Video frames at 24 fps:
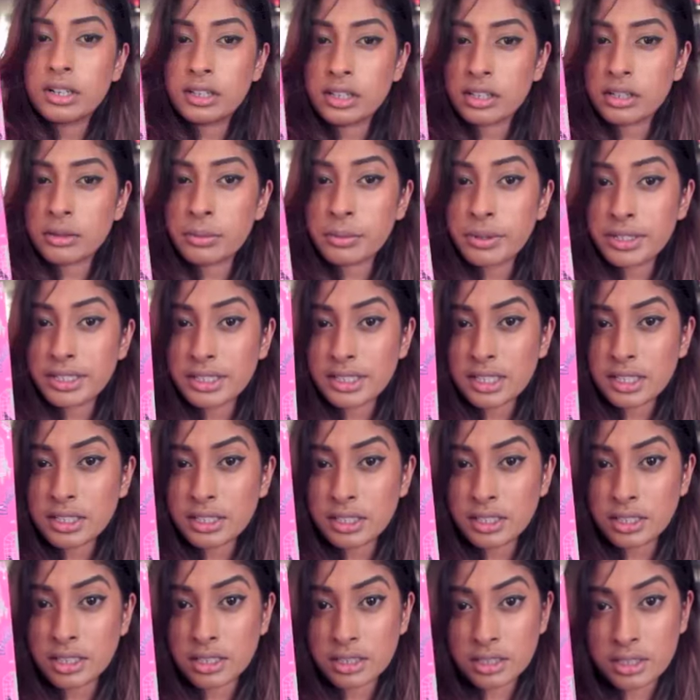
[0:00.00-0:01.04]
Little
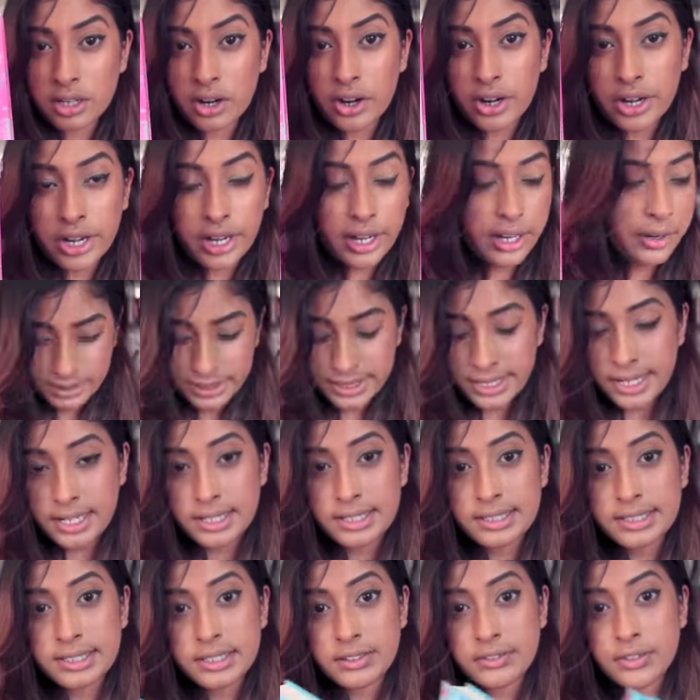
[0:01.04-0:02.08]
Princess, sorry.
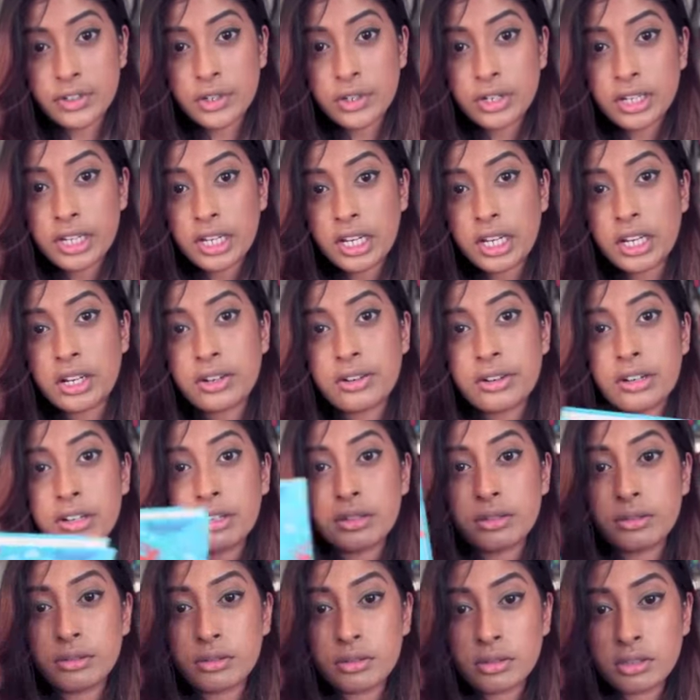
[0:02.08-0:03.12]
Tales of Greek
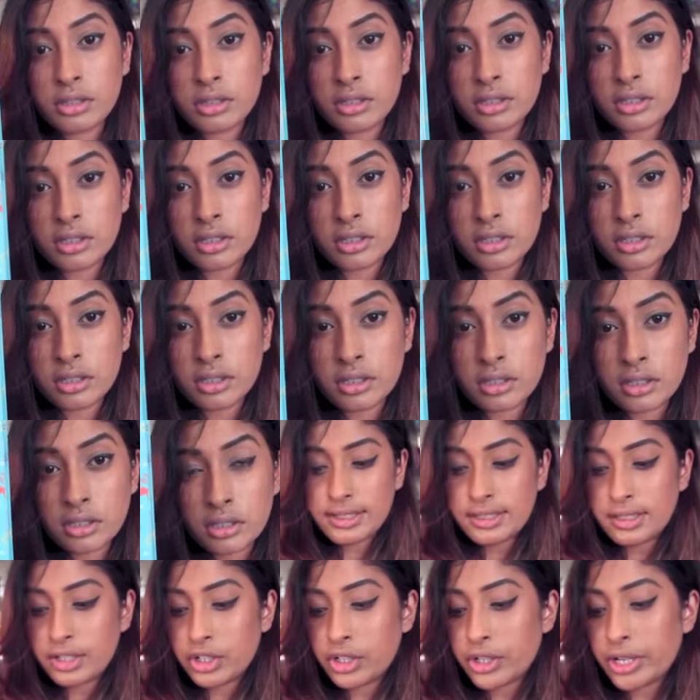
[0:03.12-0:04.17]
Heroes
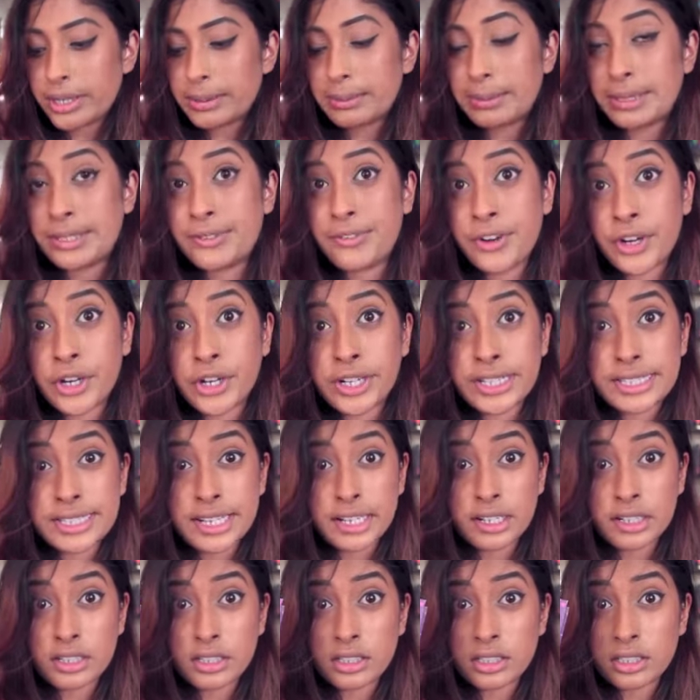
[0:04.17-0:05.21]
and Grimm's Fairy
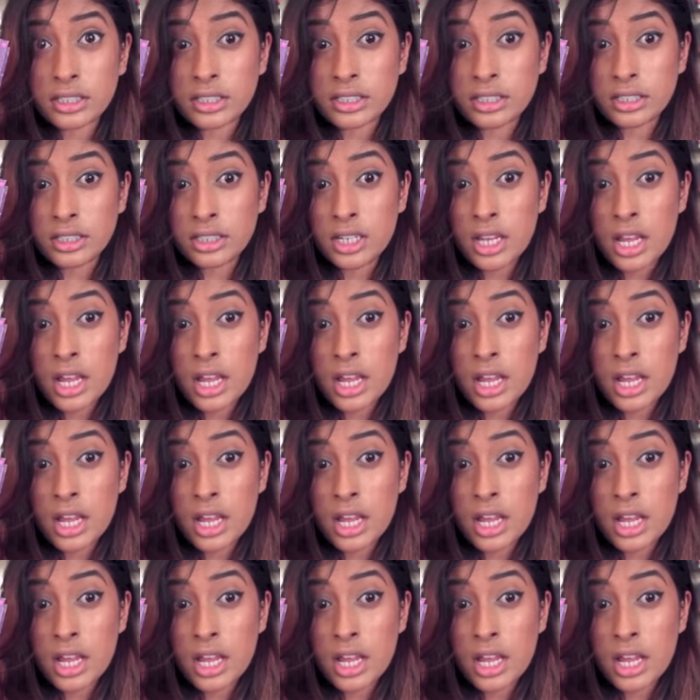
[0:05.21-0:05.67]
Tales.